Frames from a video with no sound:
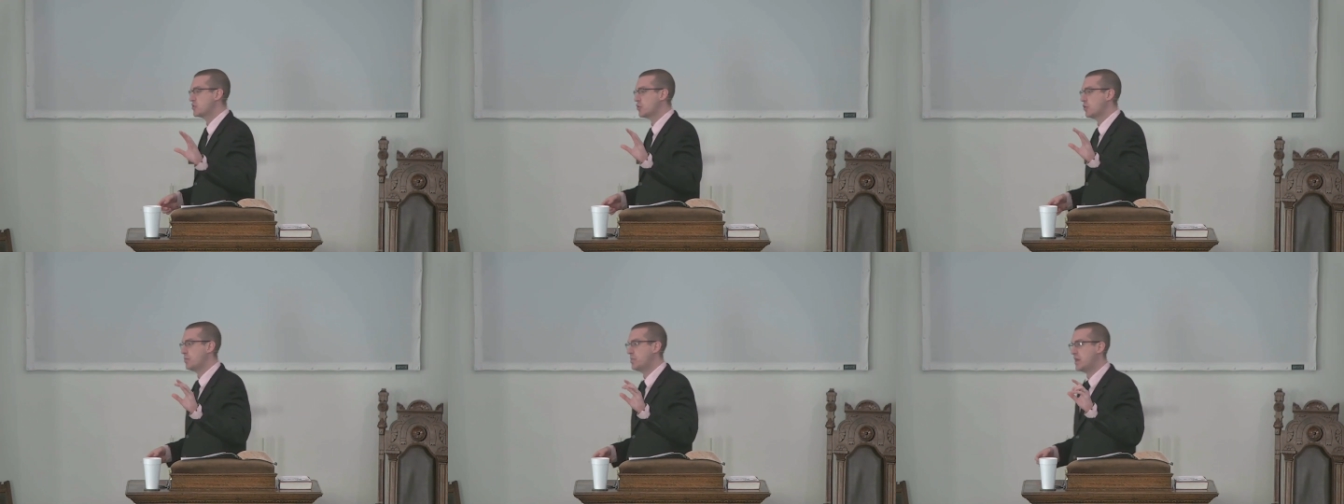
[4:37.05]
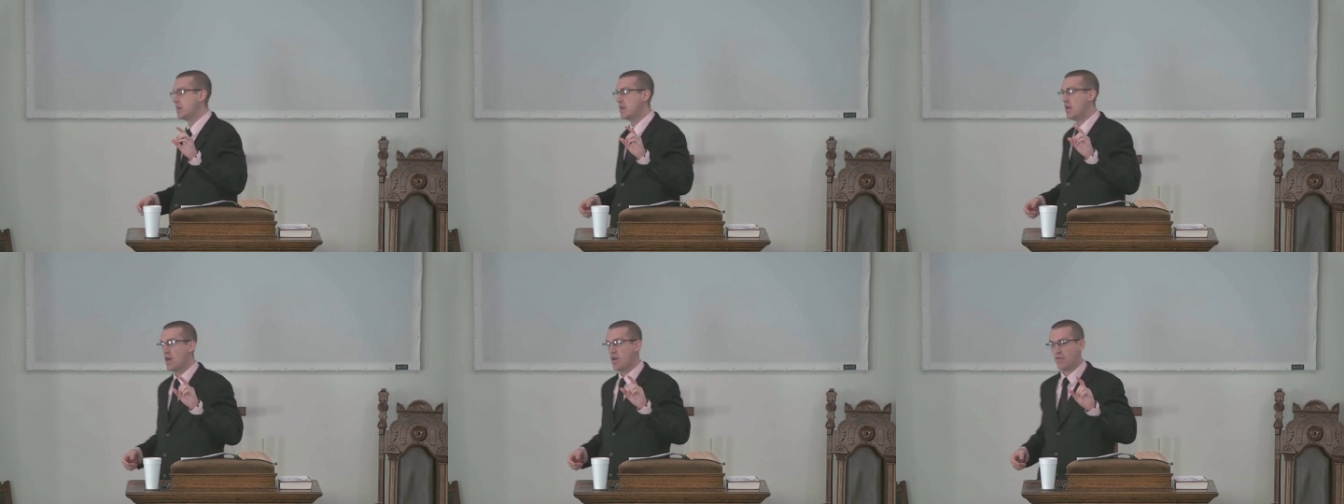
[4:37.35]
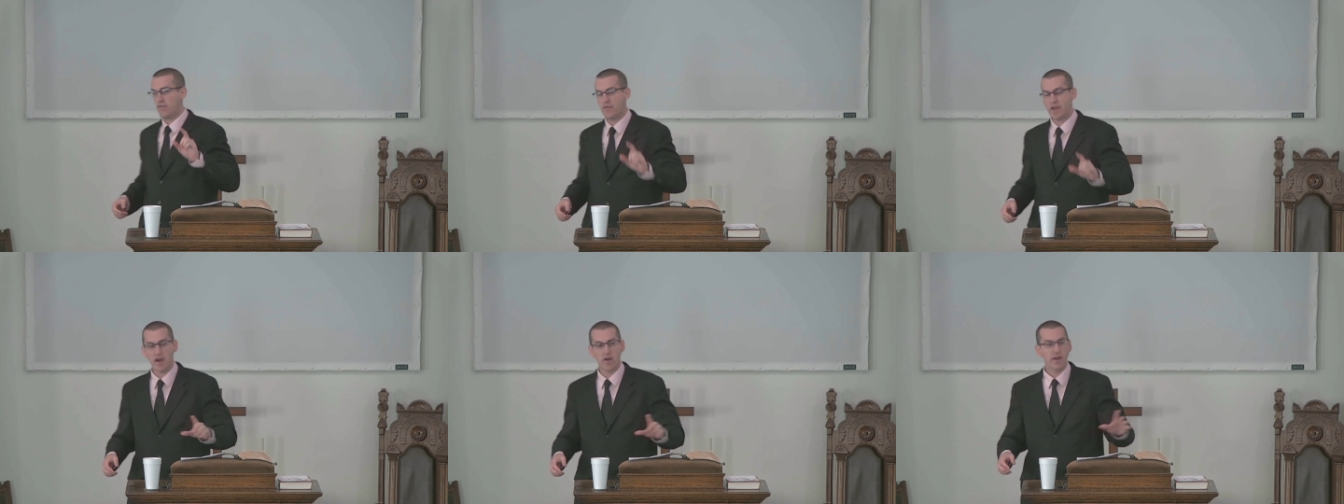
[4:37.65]
This will be
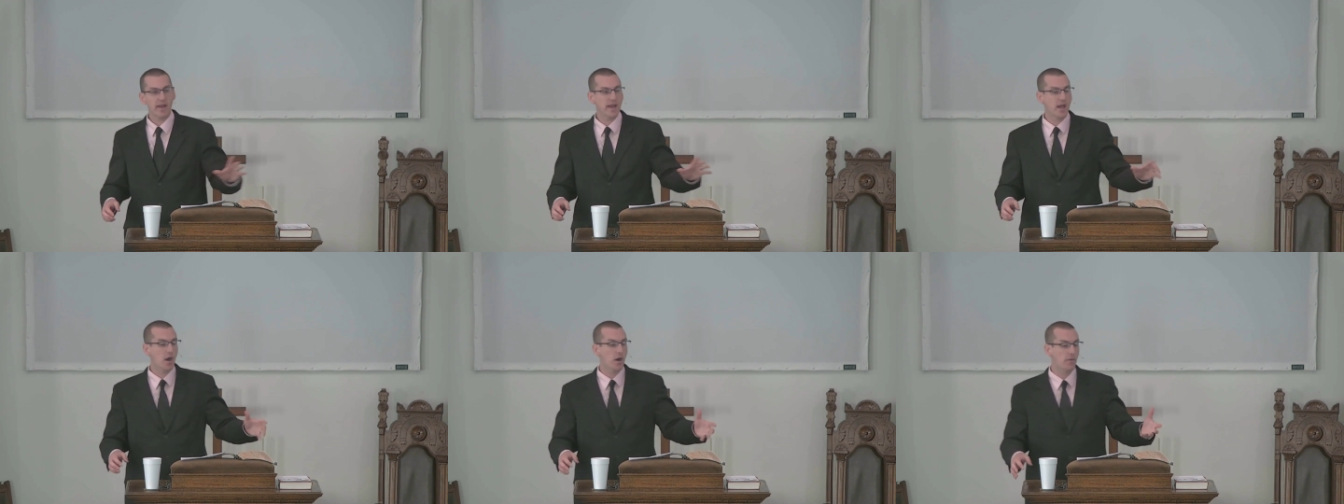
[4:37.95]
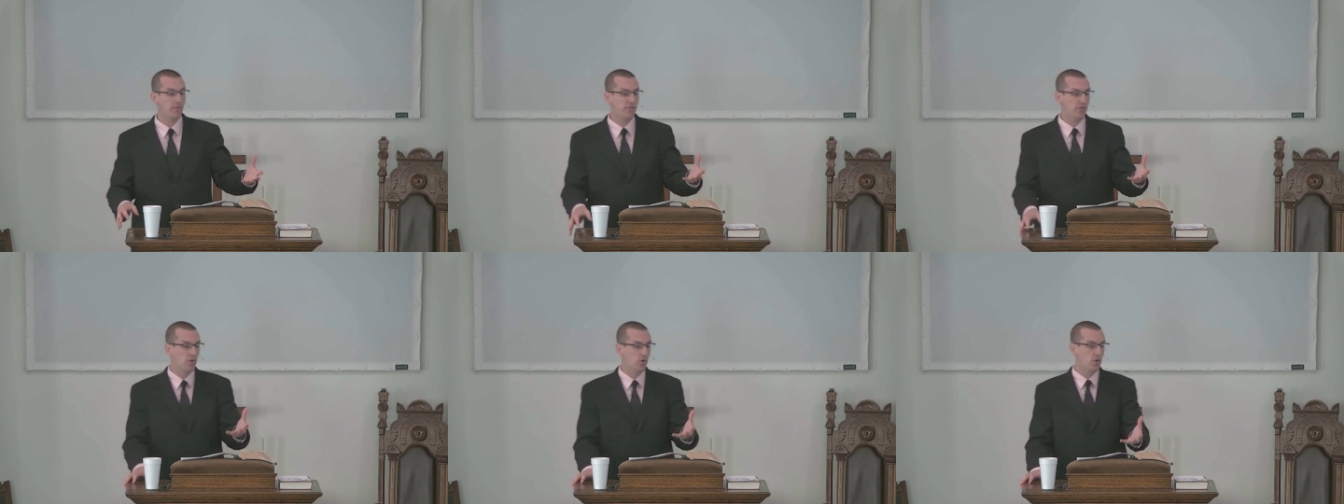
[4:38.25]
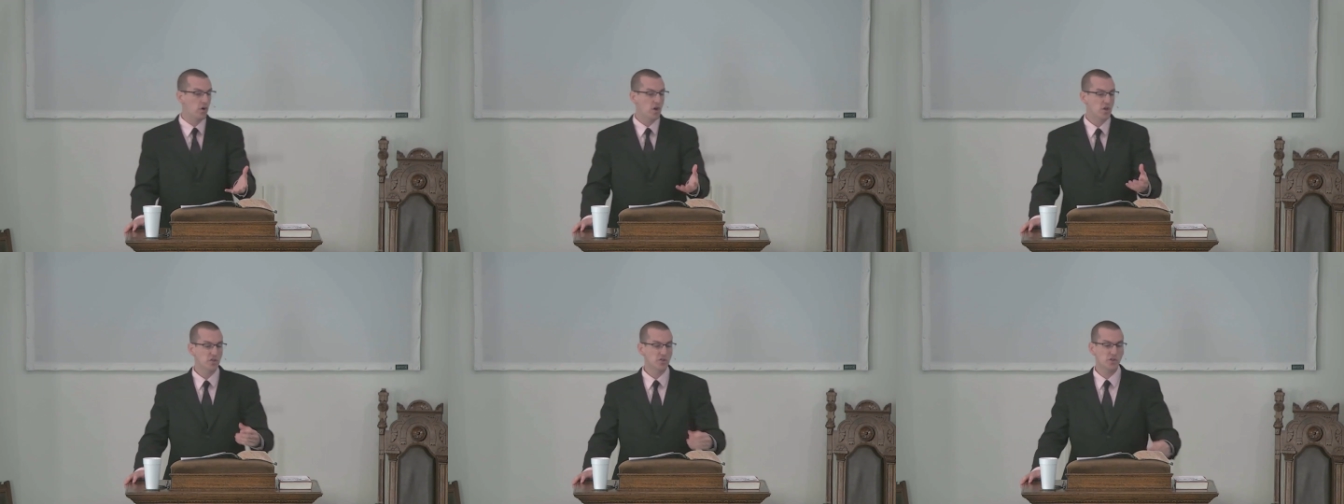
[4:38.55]
very
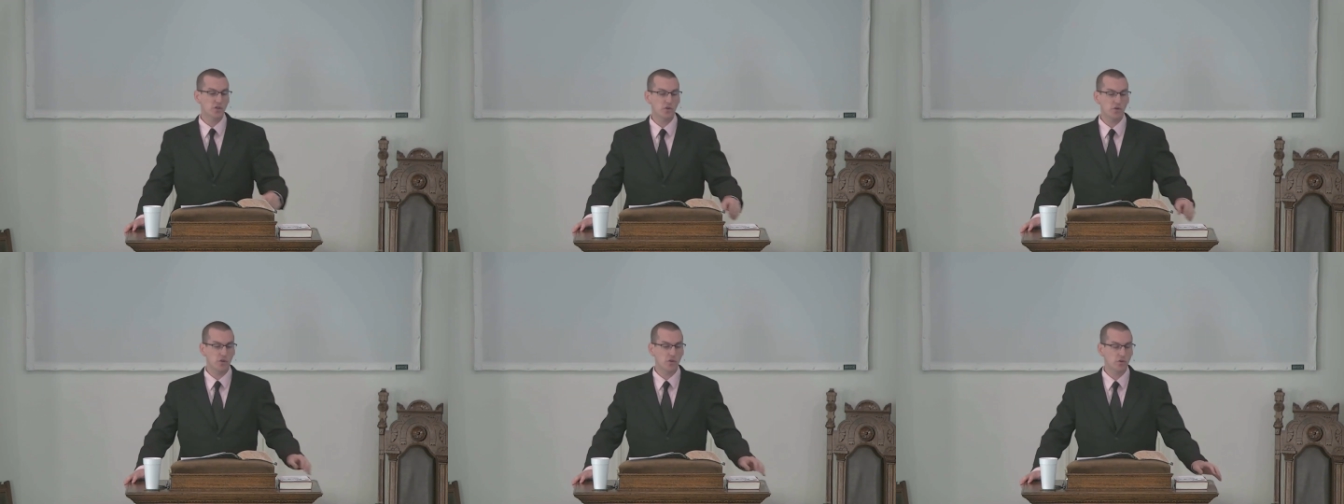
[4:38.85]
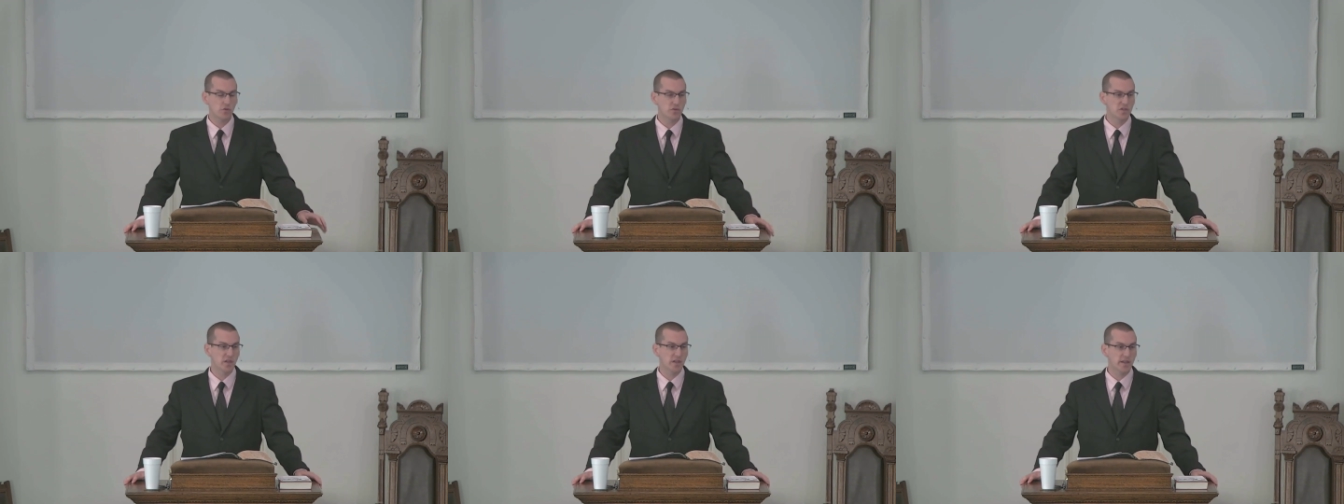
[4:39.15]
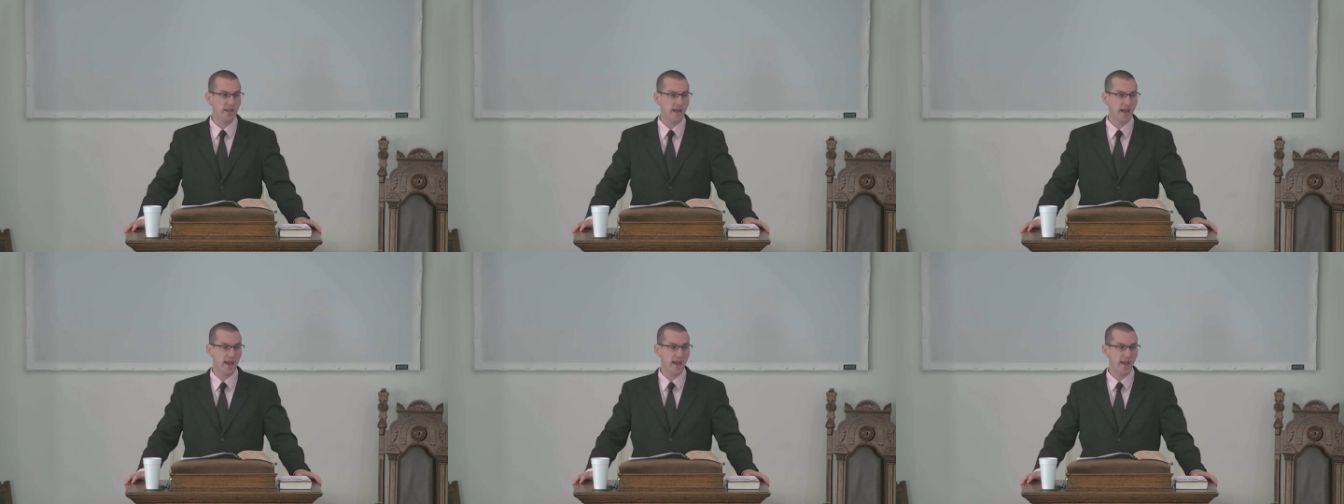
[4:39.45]
helpful to you
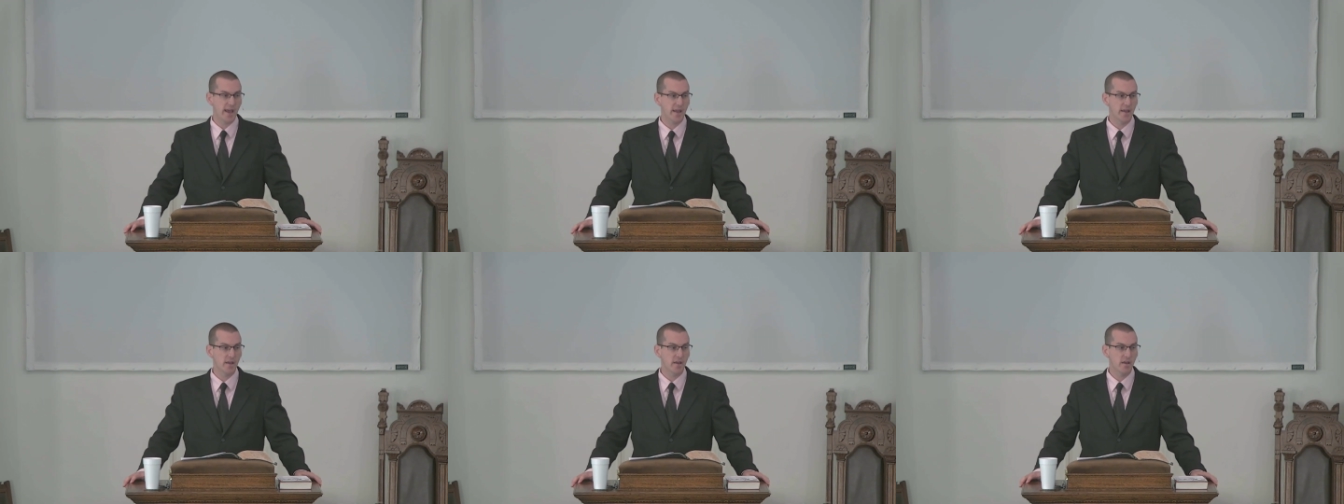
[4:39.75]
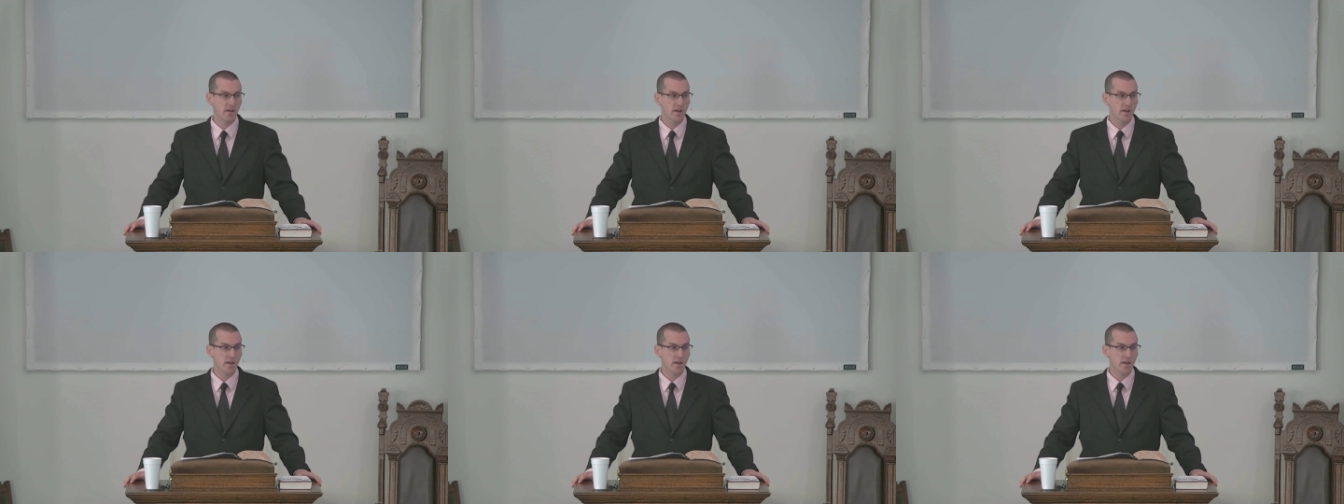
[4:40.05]
today.